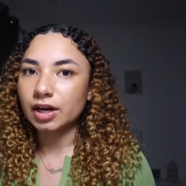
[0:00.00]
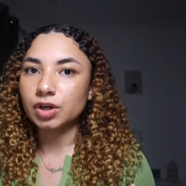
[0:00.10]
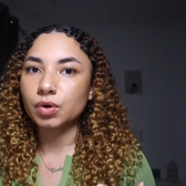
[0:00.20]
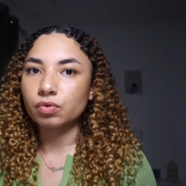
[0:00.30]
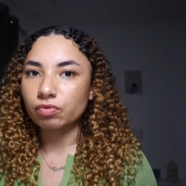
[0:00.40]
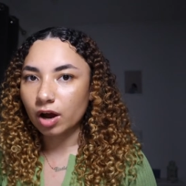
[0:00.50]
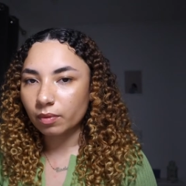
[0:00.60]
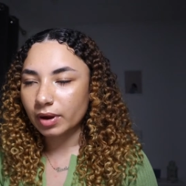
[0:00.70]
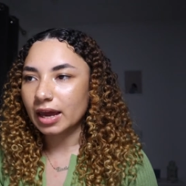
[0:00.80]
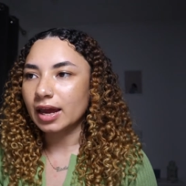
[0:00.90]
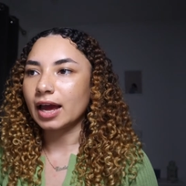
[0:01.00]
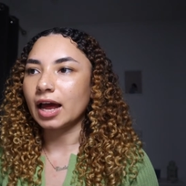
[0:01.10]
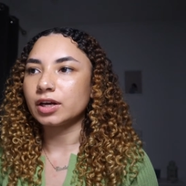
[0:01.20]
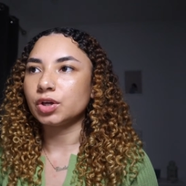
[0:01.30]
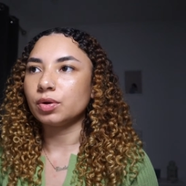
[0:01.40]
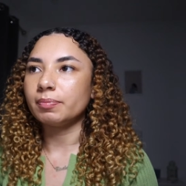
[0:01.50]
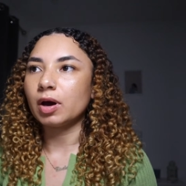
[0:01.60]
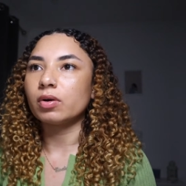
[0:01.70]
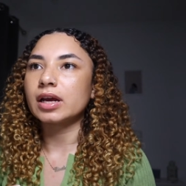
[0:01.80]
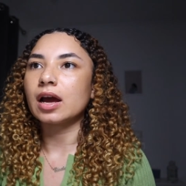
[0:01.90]
and you growing and you
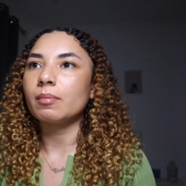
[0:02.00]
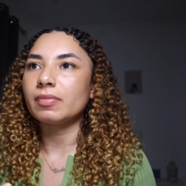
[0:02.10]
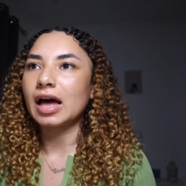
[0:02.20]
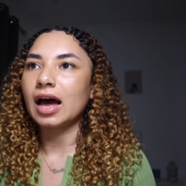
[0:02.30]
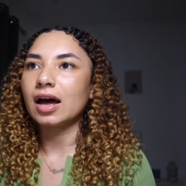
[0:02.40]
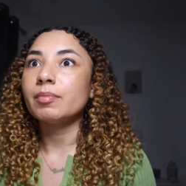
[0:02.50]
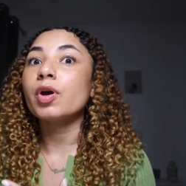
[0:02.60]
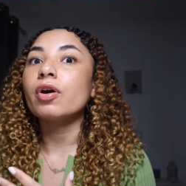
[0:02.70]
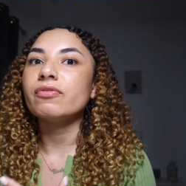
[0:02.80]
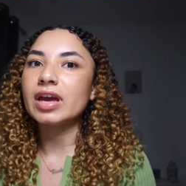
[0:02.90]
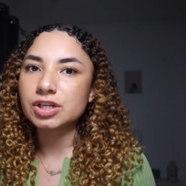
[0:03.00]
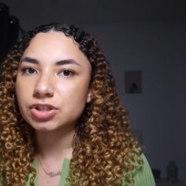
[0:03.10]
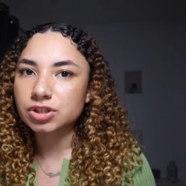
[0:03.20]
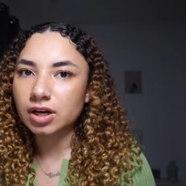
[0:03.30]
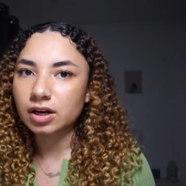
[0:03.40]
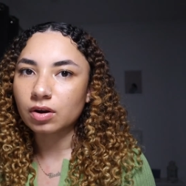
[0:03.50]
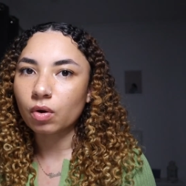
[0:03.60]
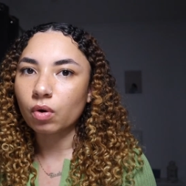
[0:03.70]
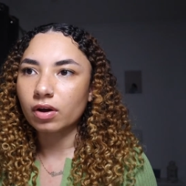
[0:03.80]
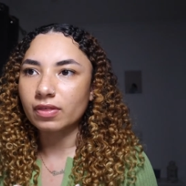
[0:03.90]
building up that motivation
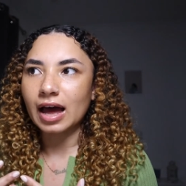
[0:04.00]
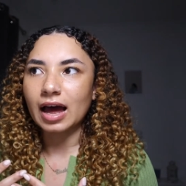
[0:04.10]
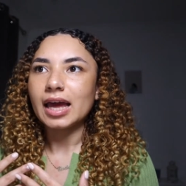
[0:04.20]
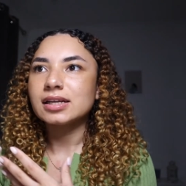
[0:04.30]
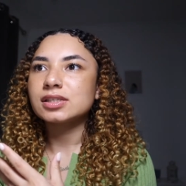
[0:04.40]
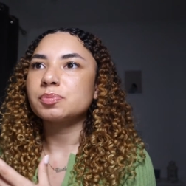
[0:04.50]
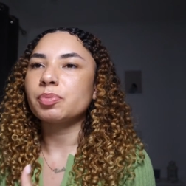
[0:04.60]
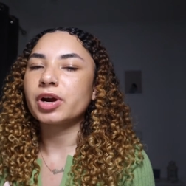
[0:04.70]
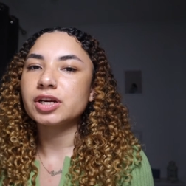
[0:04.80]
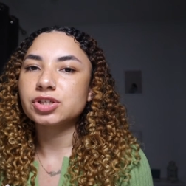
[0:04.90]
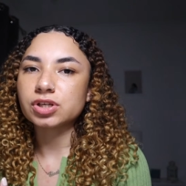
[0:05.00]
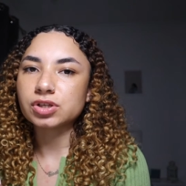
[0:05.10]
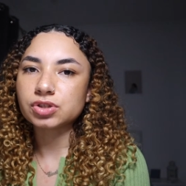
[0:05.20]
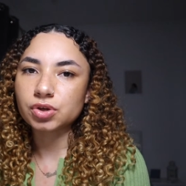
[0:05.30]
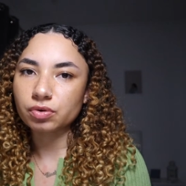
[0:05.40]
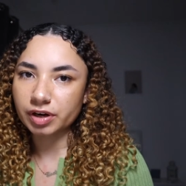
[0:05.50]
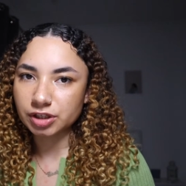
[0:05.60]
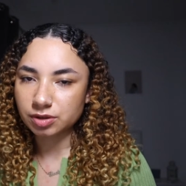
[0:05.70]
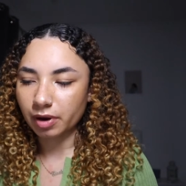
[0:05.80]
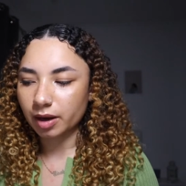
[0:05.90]
or that inspiration to
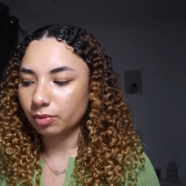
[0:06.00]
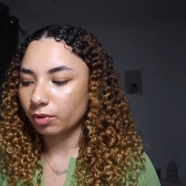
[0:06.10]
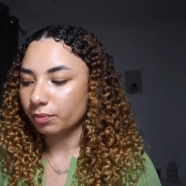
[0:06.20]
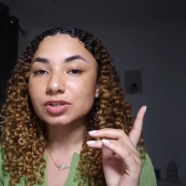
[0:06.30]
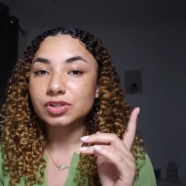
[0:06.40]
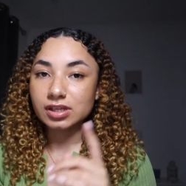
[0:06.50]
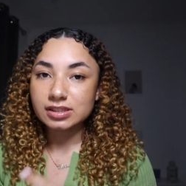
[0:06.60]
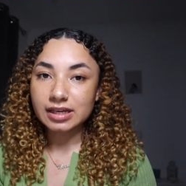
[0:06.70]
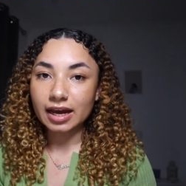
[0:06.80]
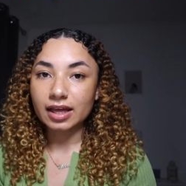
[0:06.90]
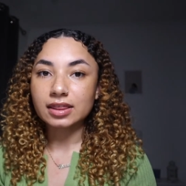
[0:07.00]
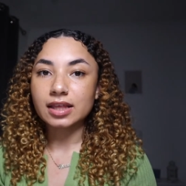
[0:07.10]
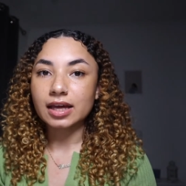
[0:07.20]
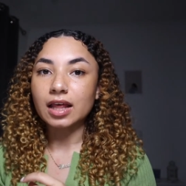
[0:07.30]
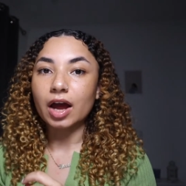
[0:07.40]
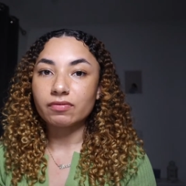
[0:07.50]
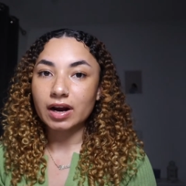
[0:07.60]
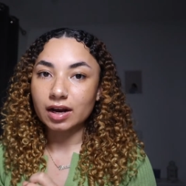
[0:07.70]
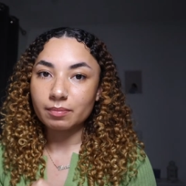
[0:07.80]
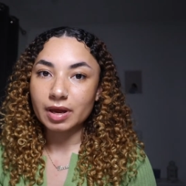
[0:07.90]
read your Bible. So, the second thing that I
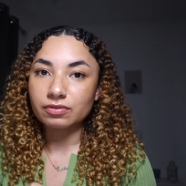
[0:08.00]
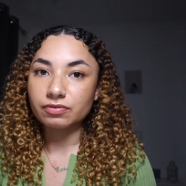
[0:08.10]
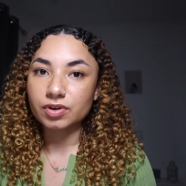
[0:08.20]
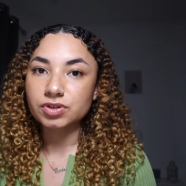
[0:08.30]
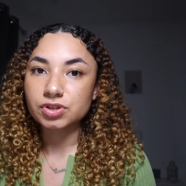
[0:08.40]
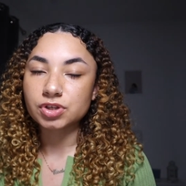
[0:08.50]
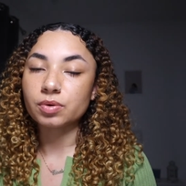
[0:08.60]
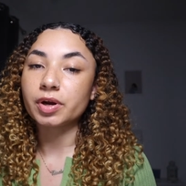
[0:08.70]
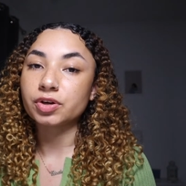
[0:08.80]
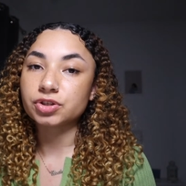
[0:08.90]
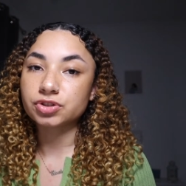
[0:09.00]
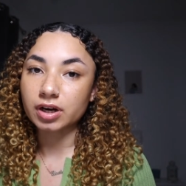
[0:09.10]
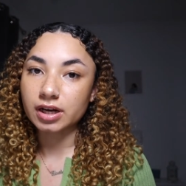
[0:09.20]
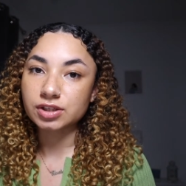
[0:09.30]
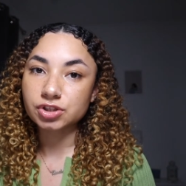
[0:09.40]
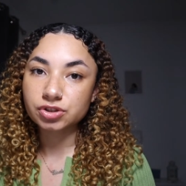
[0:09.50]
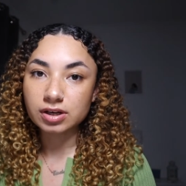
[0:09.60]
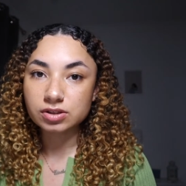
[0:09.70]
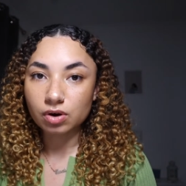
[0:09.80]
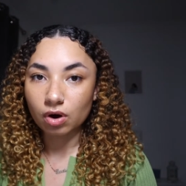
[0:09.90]
recommend for you to do when you're struggling to
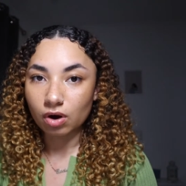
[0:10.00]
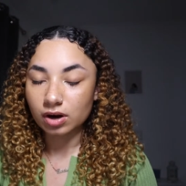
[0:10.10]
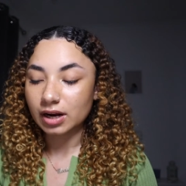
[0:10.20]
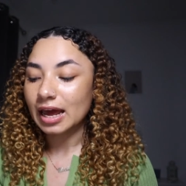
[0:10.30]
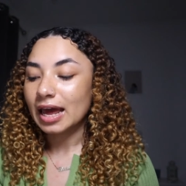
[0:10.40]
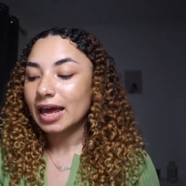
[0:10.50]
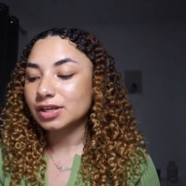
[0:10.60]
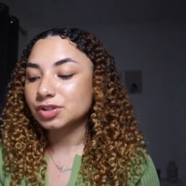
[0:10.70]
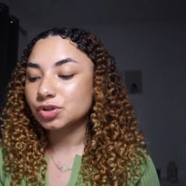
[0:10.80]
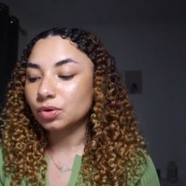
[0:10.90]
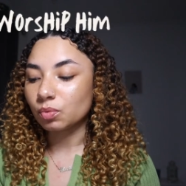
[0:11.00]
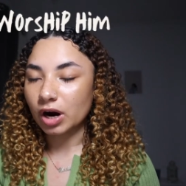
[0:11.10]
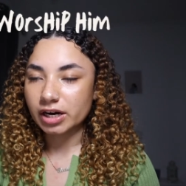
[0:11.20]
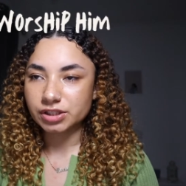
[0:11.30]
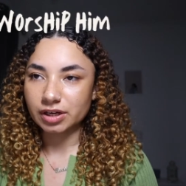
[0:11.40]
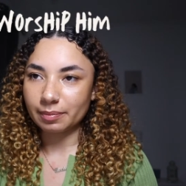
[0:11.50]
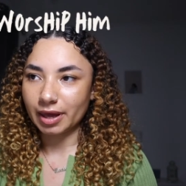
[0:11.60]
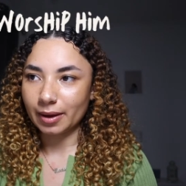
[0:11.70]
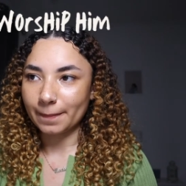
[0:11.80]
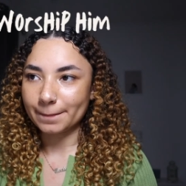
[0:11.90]
trust God is to worship
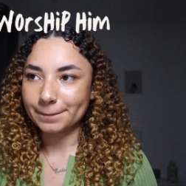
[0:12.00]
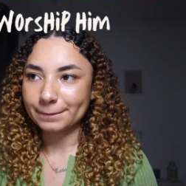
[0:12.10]
Him